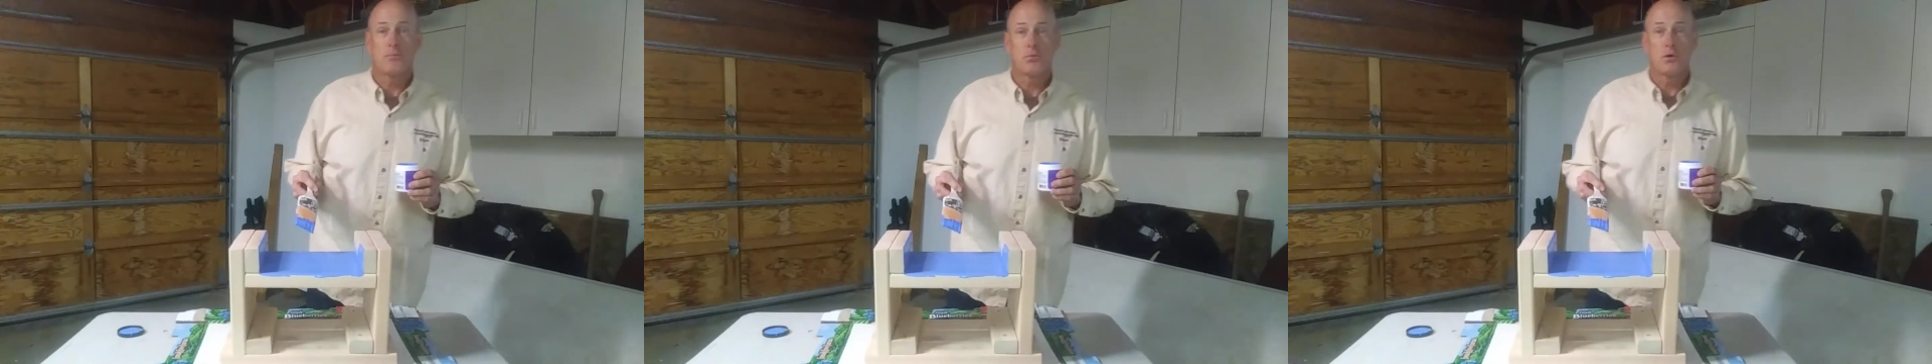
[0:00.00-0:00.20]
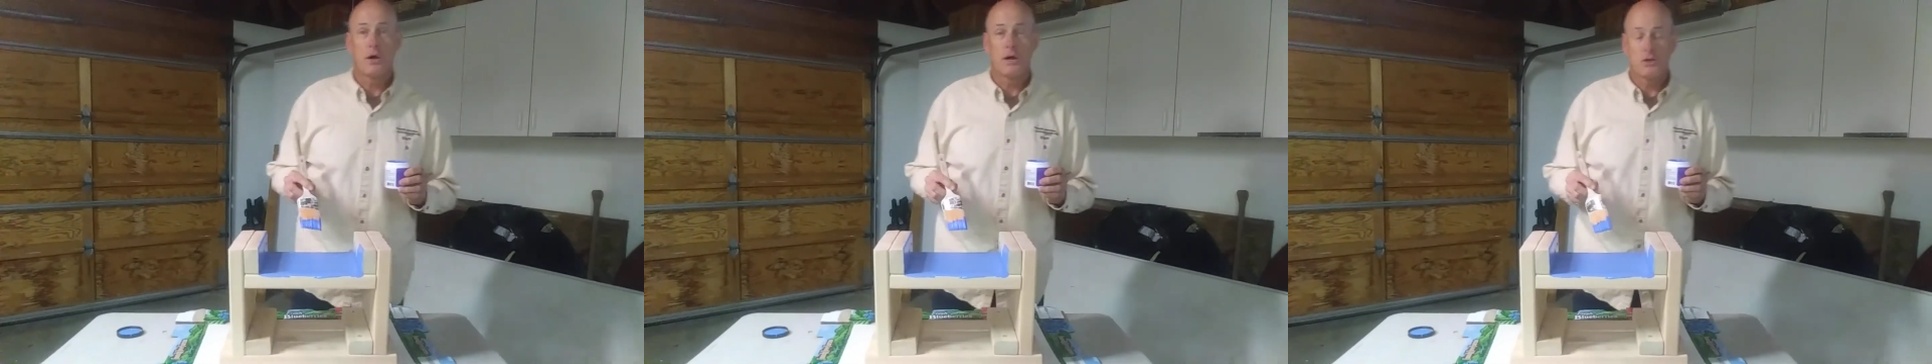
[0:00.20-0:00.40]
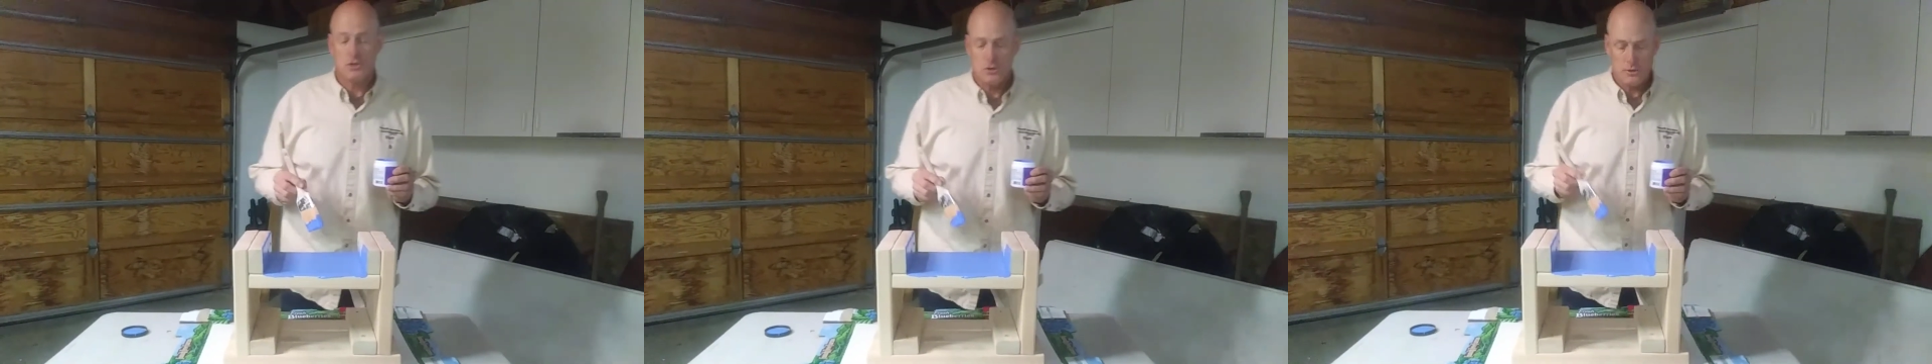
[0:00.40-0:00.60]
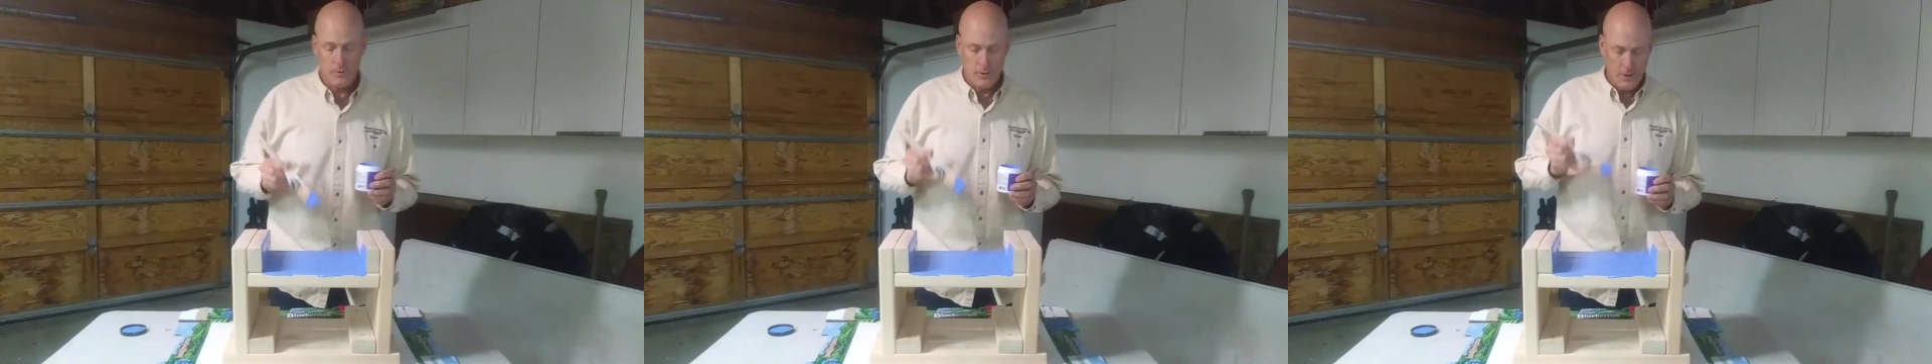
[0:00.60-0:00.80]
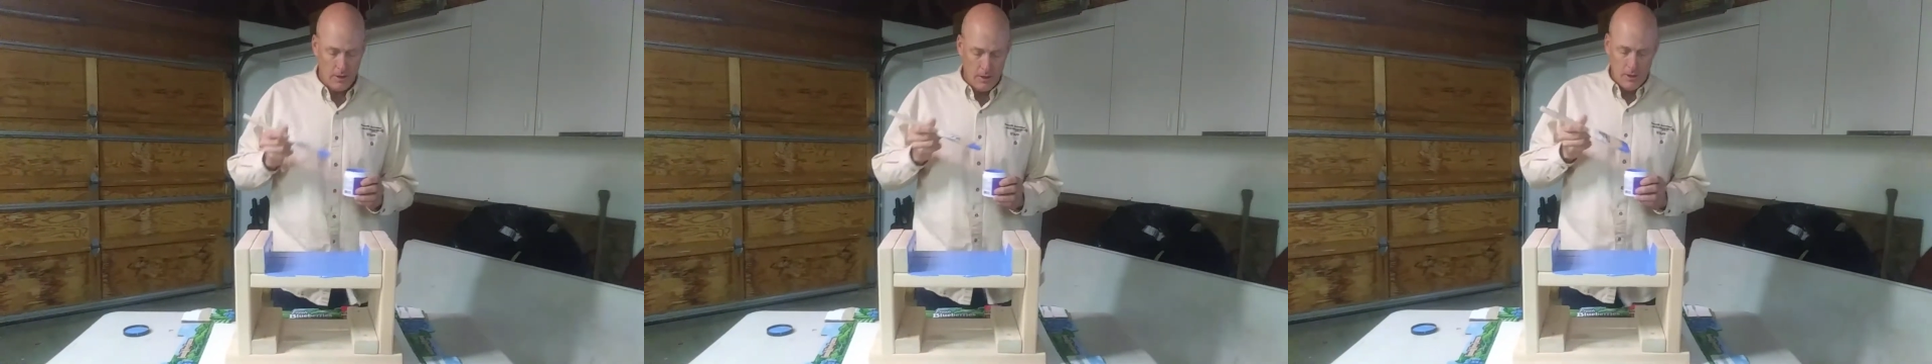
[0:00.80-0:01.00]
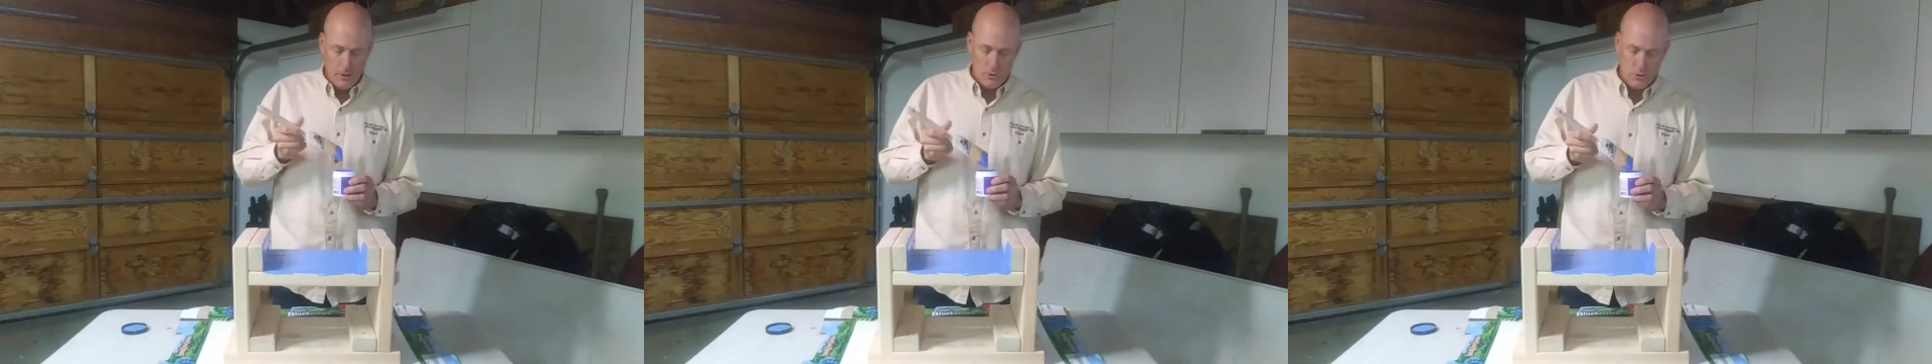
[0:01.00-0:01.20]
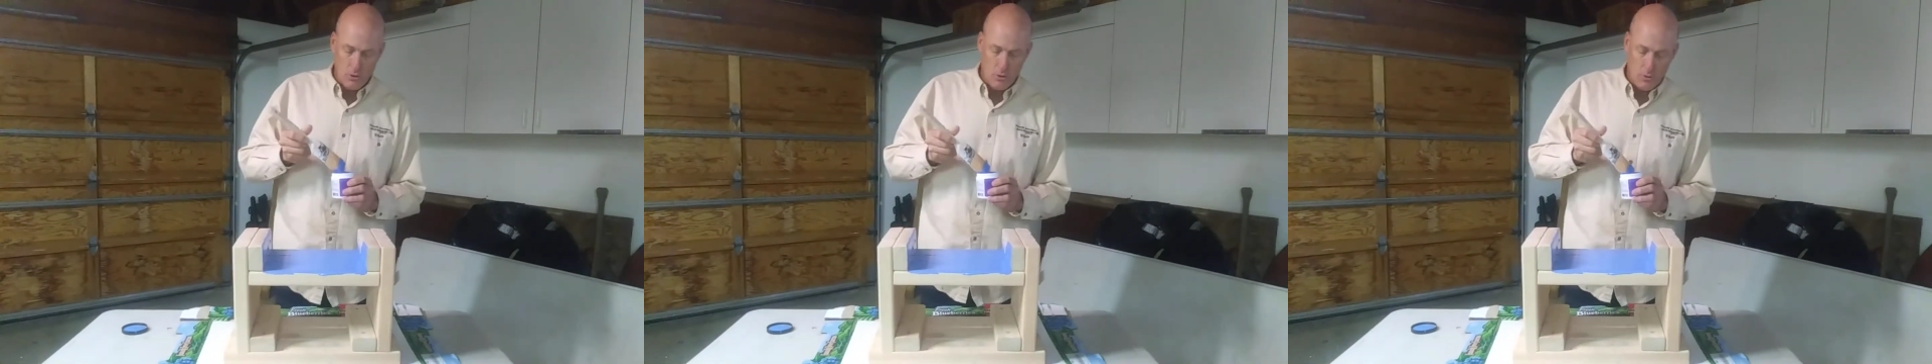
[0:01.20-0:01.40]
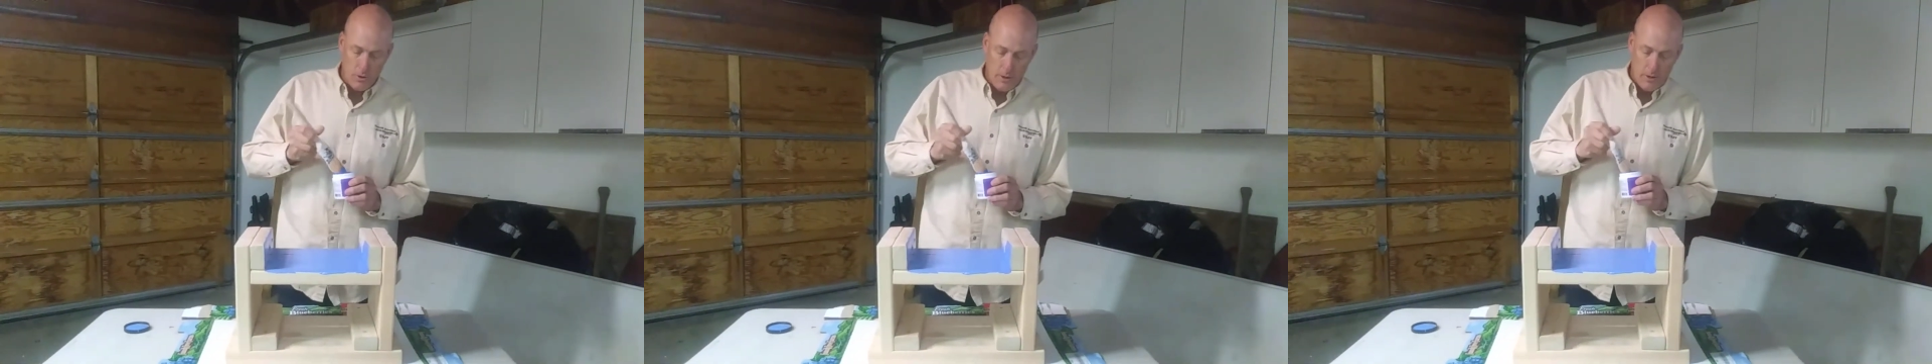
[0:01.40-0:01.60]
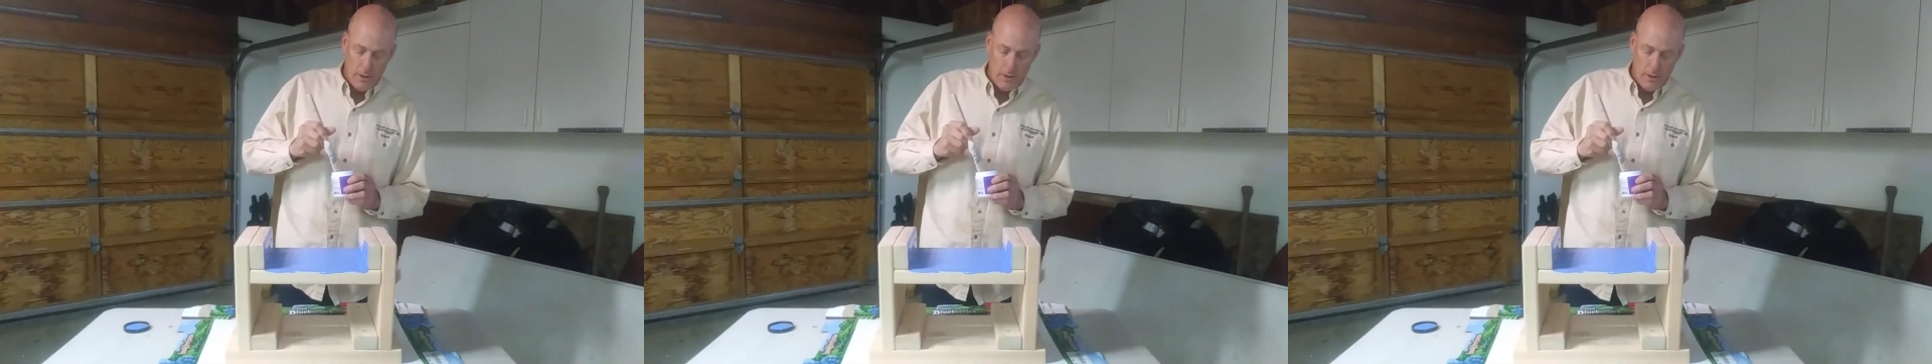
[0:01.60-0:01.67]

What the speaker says: brush. So